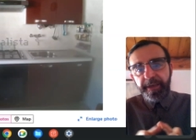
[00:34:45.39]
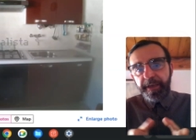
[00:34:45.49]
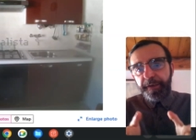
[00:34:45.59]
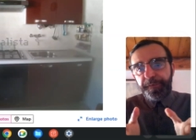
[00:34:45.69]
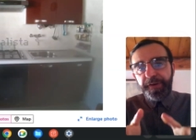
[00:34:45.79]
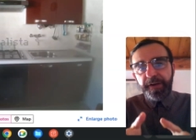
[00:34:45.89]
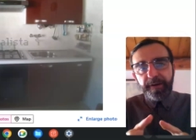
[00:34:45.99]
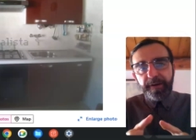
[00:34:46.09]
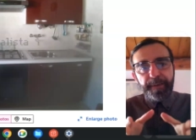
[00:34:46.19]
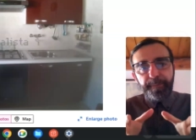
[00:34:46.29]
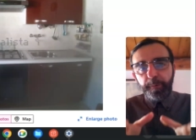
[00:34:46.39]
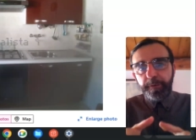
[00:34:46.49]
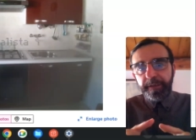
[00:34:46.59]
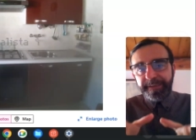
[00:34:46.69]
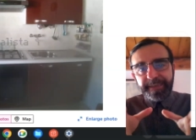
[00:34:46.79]
If here I'm
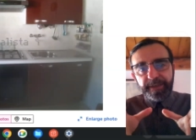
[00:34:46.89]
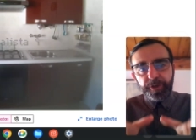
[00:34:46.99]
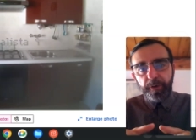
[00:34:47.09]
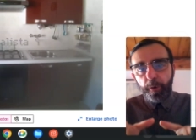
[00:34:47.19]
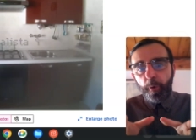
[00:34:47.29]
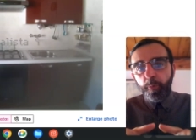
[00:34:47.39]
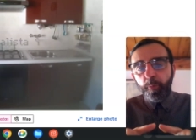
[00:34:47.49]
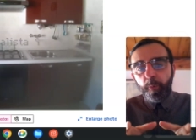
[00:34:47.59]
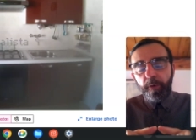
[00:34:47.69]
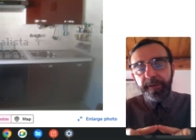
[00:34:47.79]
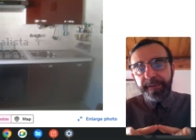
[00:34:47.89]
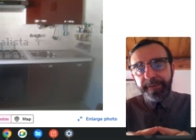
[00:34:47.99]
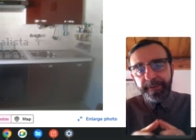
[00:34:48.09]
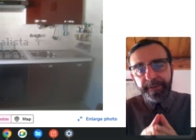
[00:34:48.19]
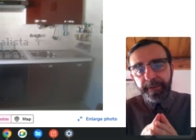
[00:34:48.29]
putting such a low
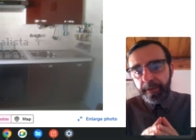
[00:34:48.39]
quality